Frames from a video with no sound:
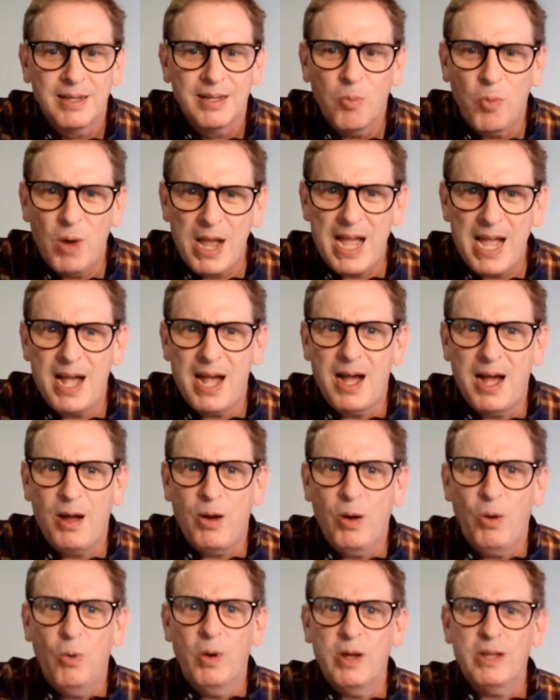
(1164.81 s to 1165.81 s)

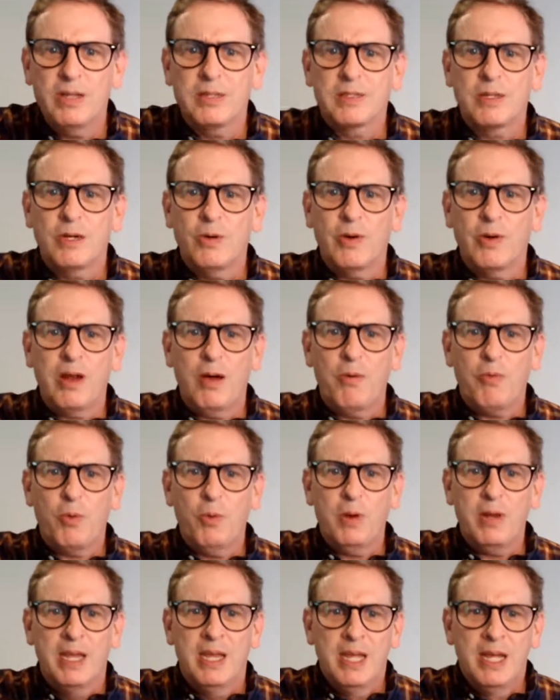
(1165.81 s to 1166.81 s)
Wow, what is going on with the
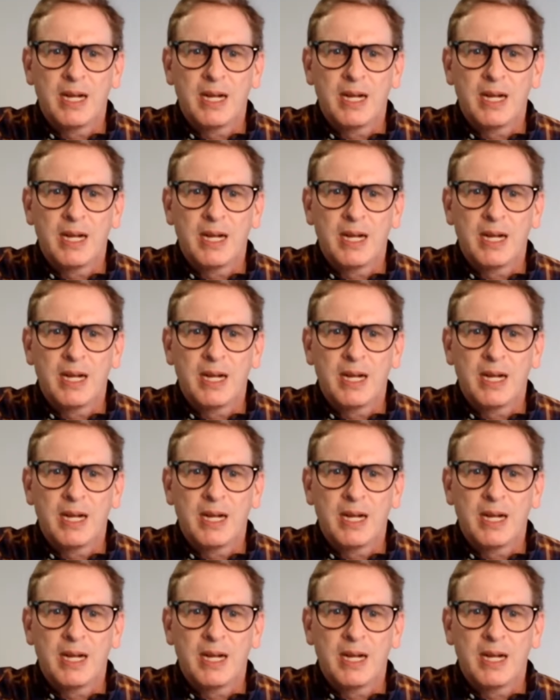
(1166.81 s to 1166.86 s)
Winnipeg?